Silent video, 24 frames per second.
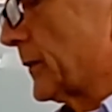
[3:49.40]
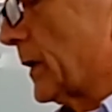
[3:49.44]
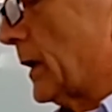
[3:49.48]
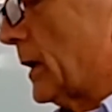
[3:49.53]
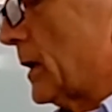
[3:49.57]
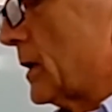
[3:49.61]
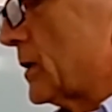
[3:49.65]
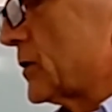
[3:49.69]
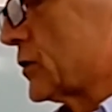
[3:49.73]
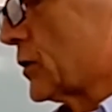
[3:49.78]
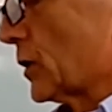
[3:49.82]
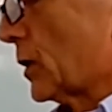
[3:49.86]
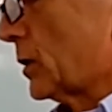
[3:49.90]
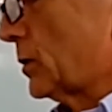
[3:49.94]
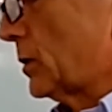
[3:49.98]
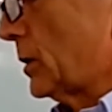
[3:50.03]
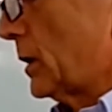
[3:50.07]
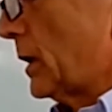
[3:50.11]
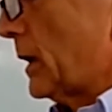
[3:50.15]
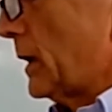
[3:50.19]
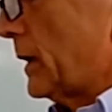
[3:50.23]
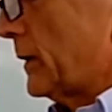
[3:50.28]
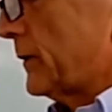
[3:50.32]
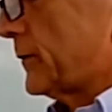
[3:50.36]
So
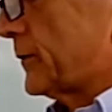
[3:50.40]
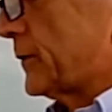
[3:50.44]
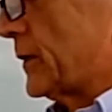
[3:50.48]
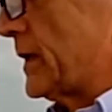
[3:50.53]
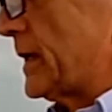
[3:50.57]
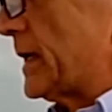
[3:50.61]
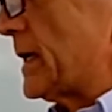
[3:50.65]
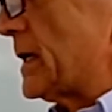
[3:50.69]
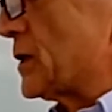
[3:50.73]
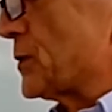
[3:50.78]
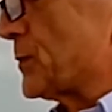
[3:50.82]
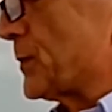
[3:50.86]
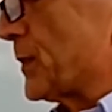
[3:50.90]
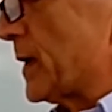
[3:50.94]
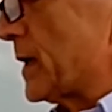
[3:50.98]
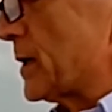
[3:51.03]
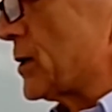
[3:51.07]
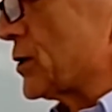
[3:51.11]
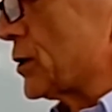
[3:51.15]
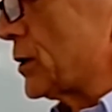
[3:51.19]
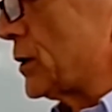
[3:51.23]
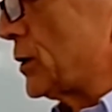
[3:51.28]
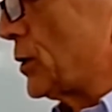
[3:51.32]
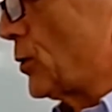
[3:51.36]
for each
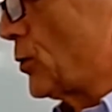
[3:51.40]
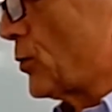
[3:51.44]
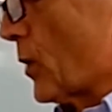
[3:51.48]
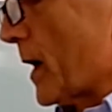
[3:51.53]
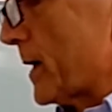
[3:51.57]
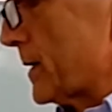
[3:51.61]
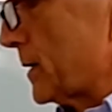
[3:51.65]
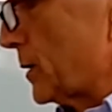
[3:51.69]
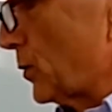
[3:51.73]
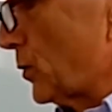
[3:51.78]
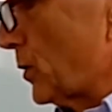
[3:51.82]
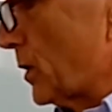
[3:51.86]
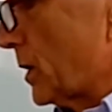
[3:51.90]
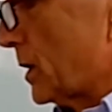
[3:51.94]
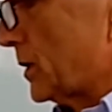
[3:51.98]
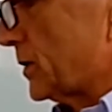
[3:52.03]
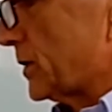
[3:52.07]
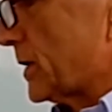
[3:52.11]
picture you write a word.